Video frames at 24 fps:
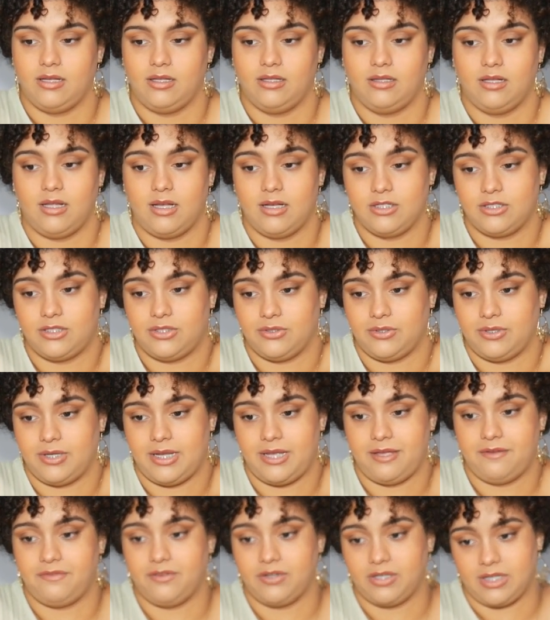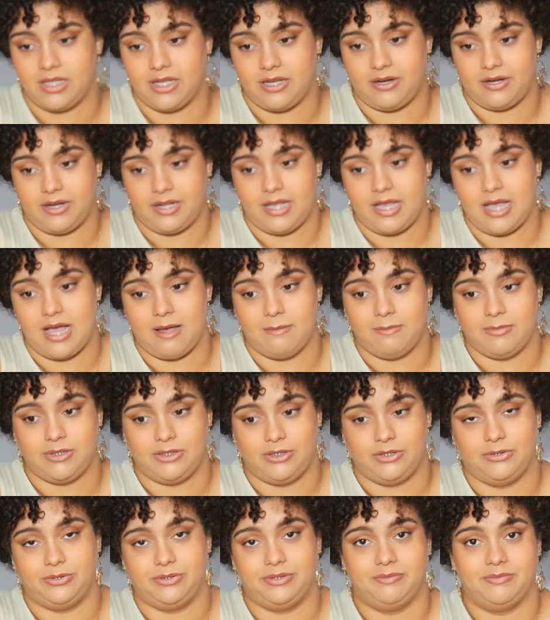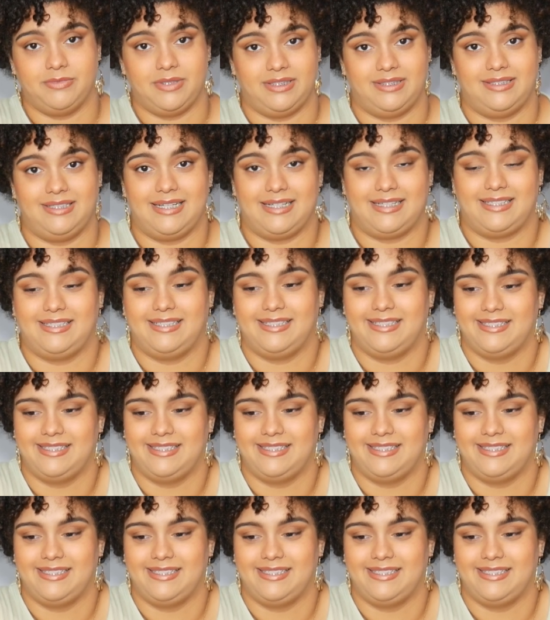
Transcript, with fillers: long story for clarity, I'm a dude in Texas.